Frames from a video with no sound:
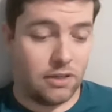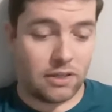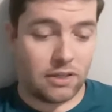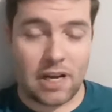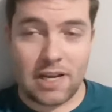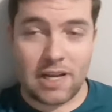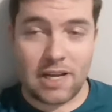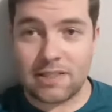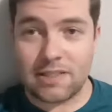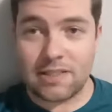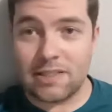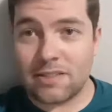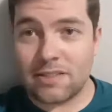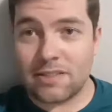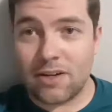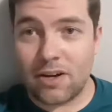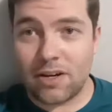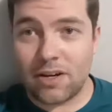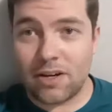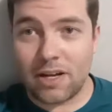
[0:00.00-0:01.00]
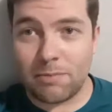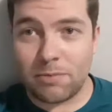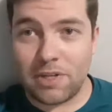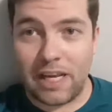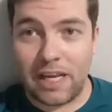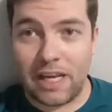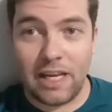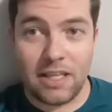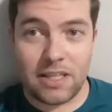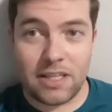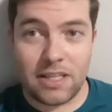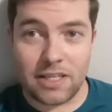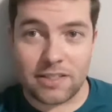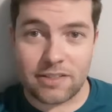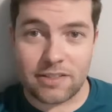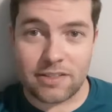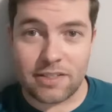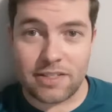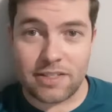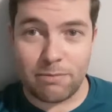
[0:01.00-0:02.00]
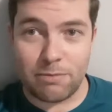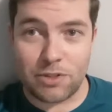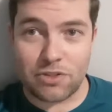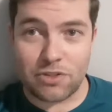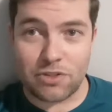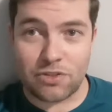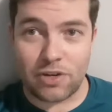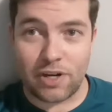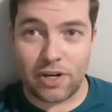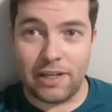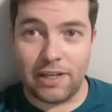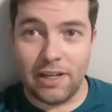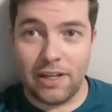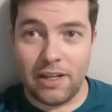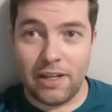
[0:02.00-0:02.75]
guys, it's not up to atheists to demonstrate